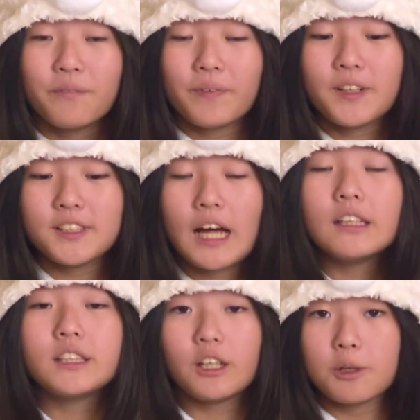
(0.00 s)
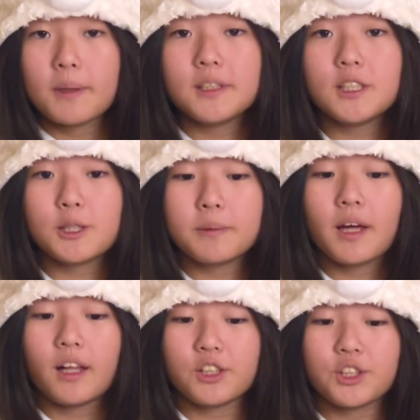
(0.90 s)
First, I'll tell you about the
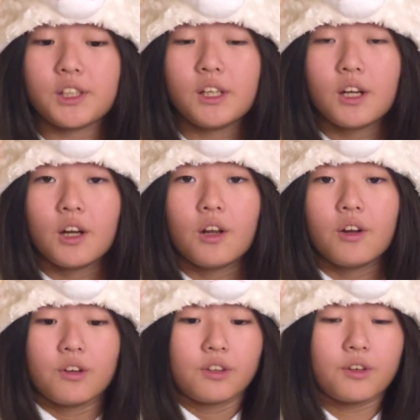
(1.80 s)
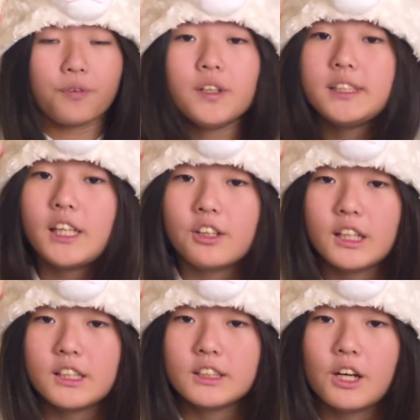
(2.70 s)
terminology. The first thing you
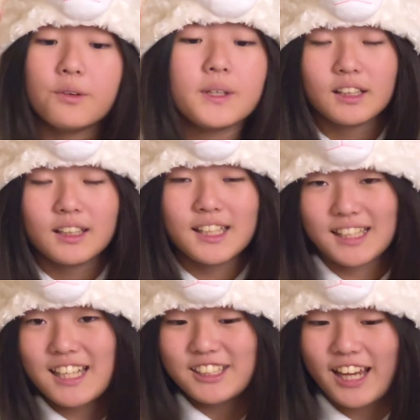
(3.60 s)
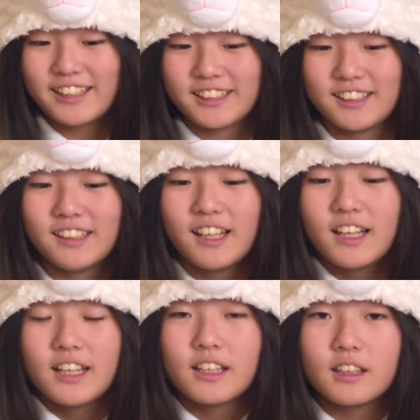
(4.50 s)
need to know is ingestion.
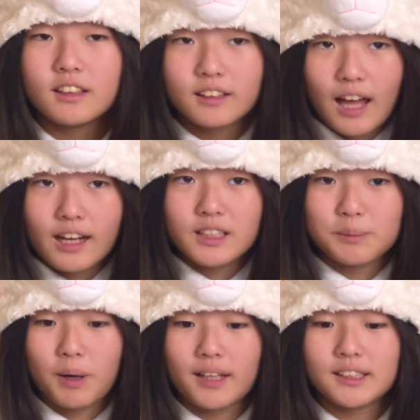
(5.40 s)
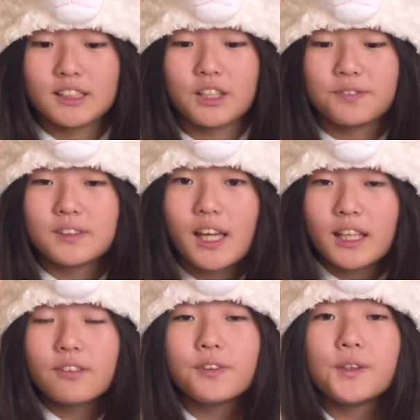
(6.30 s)
That is the process of
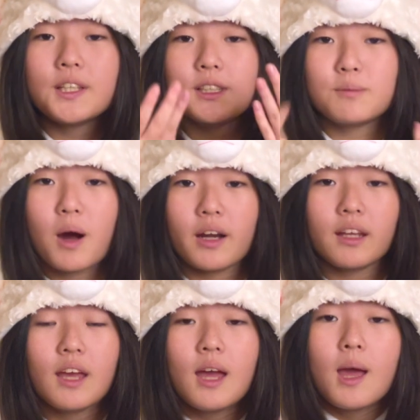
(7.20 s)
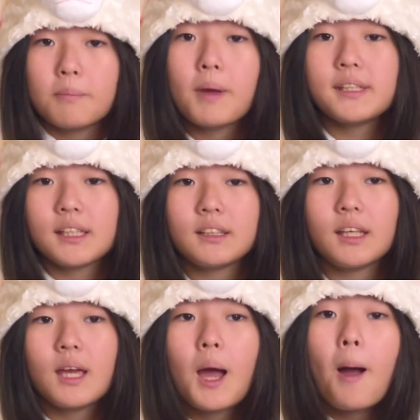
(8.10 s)
taking food into the body,
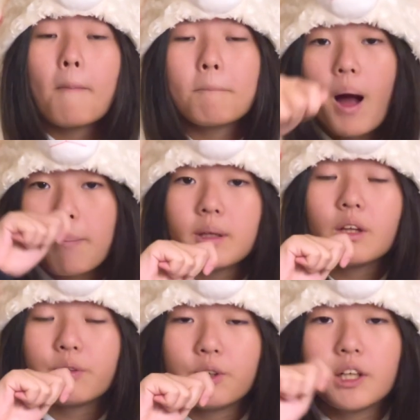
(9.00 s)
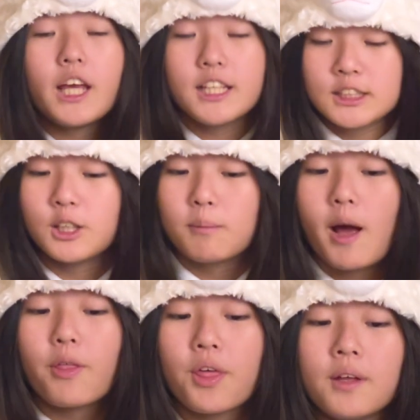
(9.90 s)
basically popping the food into your
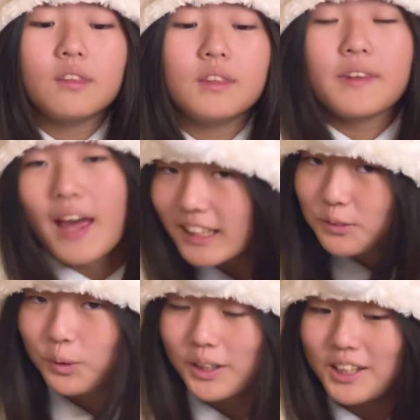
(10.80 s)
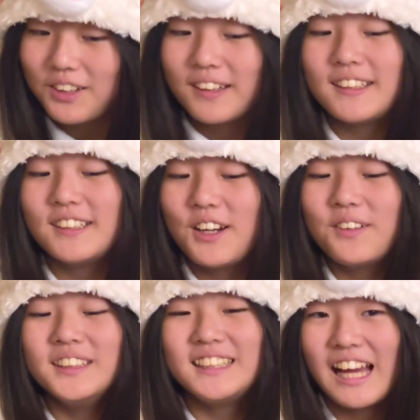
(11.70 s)
mouth. The next word you need to
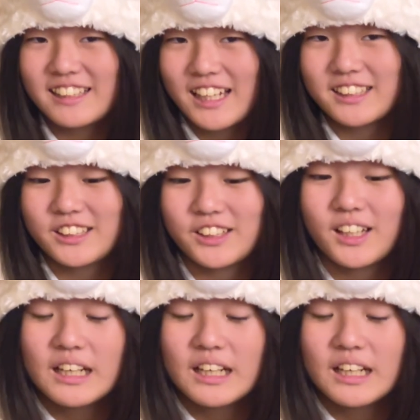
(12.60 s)
know is digestion.